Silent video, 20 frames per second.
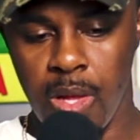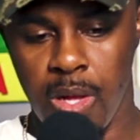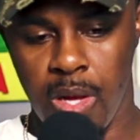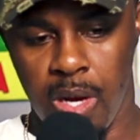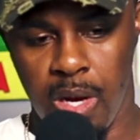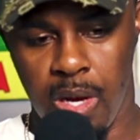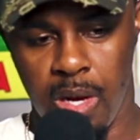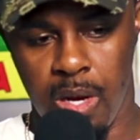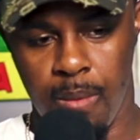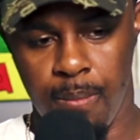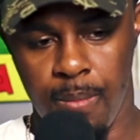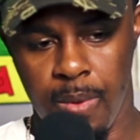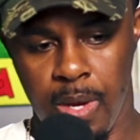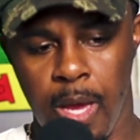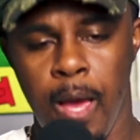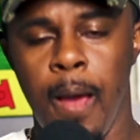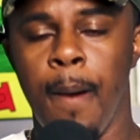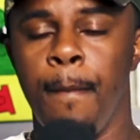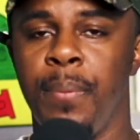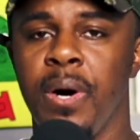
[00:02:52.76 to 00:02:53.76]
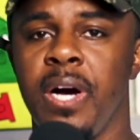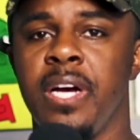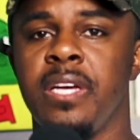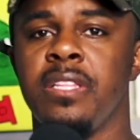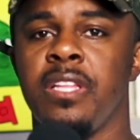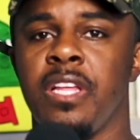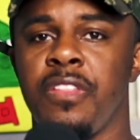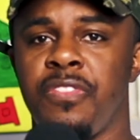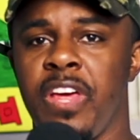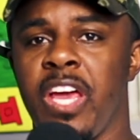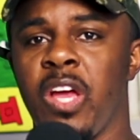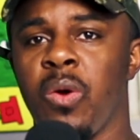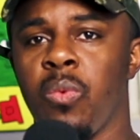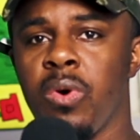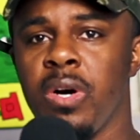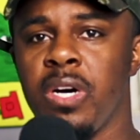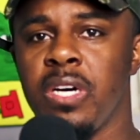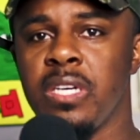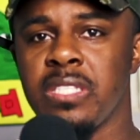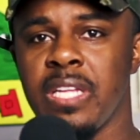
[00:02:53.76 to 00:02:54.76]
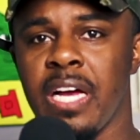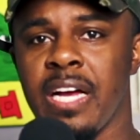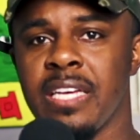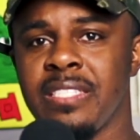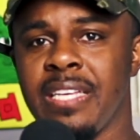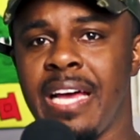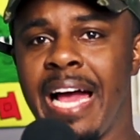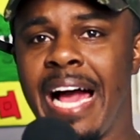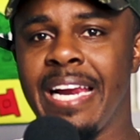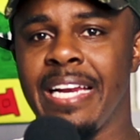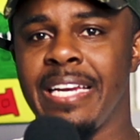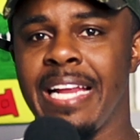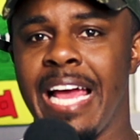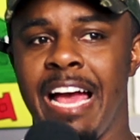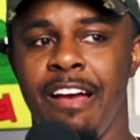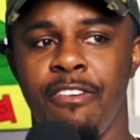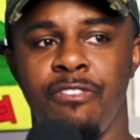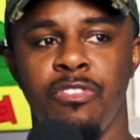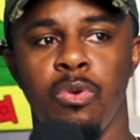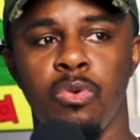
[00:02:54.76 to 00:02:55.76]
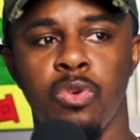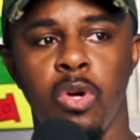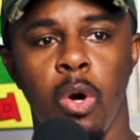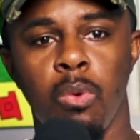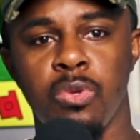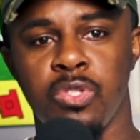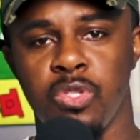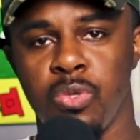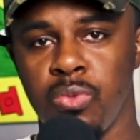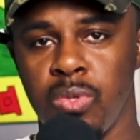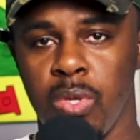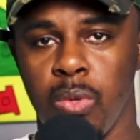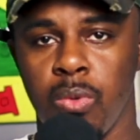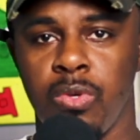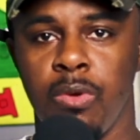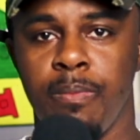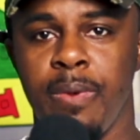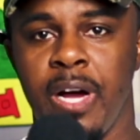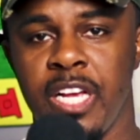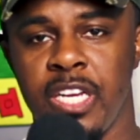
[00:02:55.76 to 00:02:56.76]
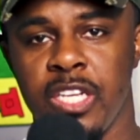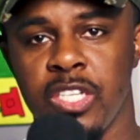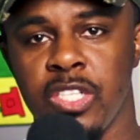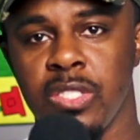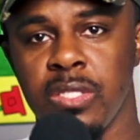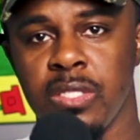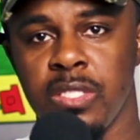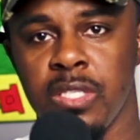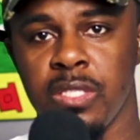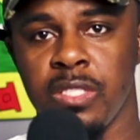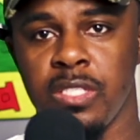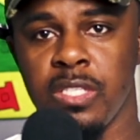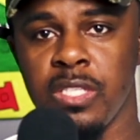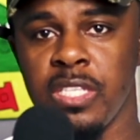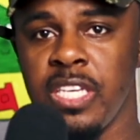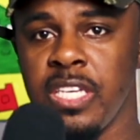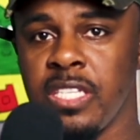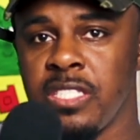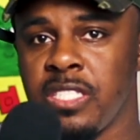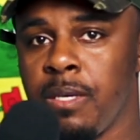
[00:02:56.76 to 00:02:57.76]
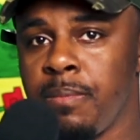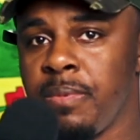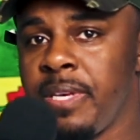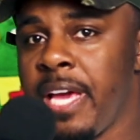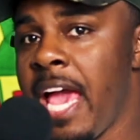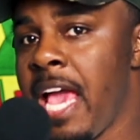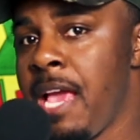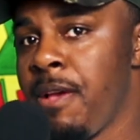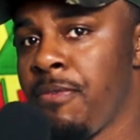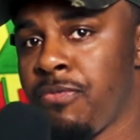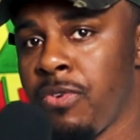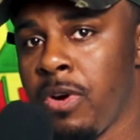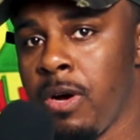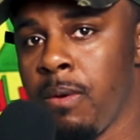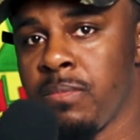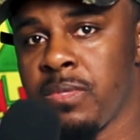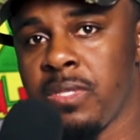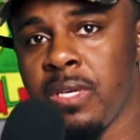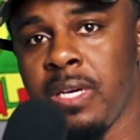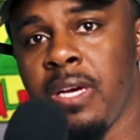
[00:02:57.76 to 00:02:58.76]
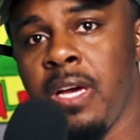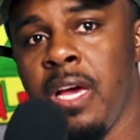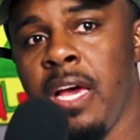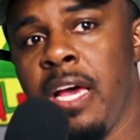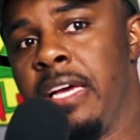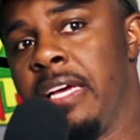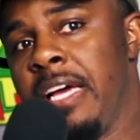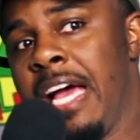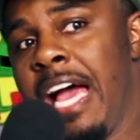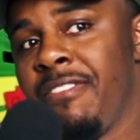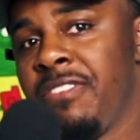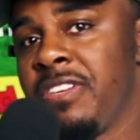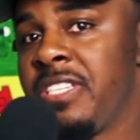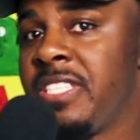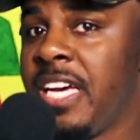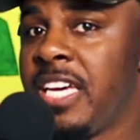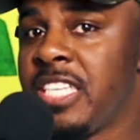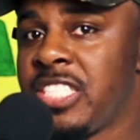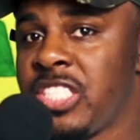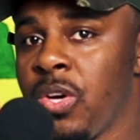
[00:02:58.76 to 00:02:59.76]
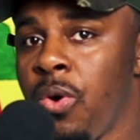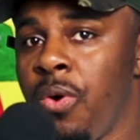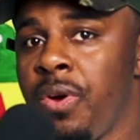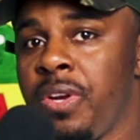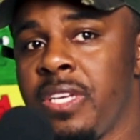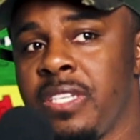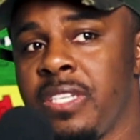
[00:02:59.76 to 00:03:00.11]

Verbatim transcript: Um, but the thing was, like I said, I didn't have no go to, you know, nobody to, to, to get some gain from, to have a guest on